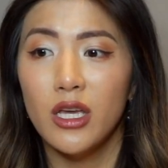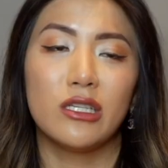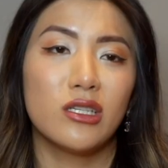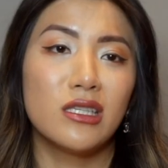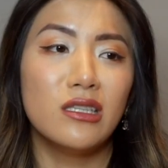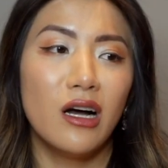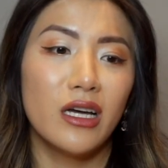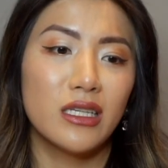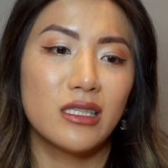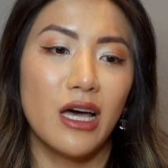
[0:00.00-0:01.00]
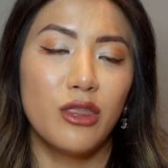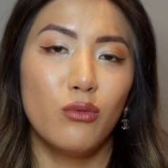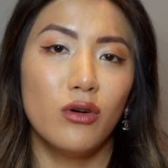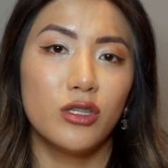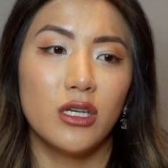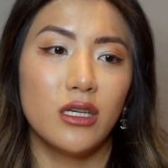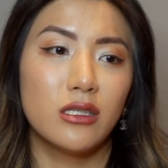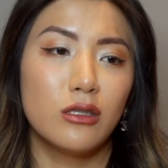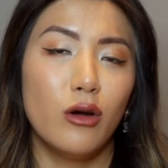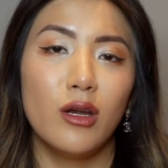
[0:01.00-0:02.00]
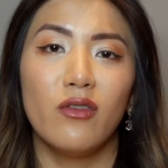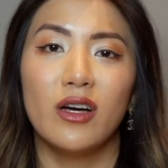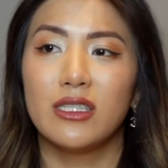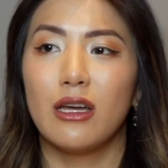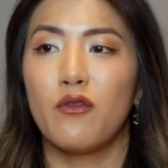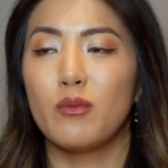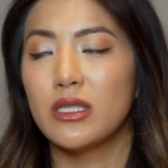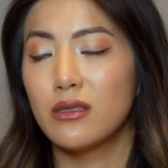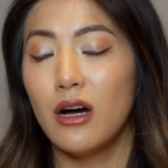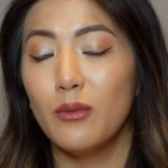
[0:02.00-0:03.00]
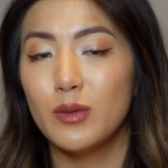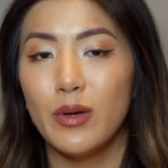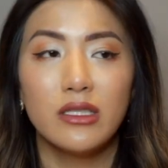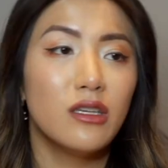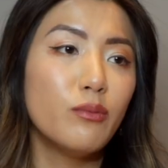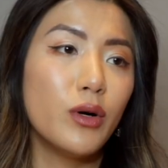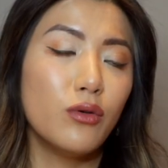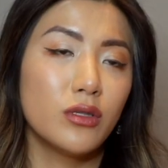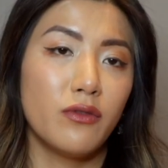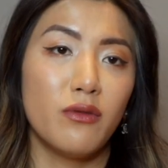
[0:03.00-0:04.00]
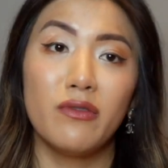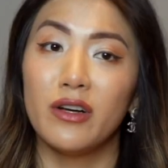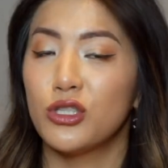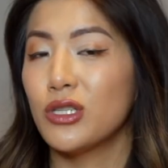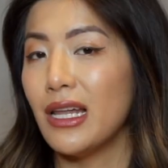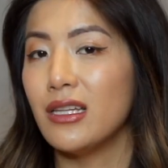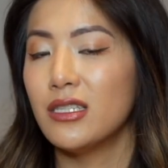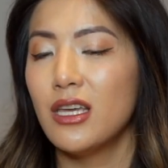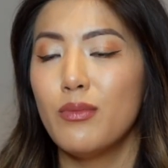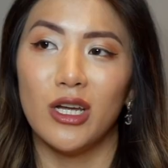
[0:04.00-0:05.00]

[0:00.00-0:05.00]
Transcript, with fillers: It's just nice that the watch is not only versatile from a style perspective, but also from functionality.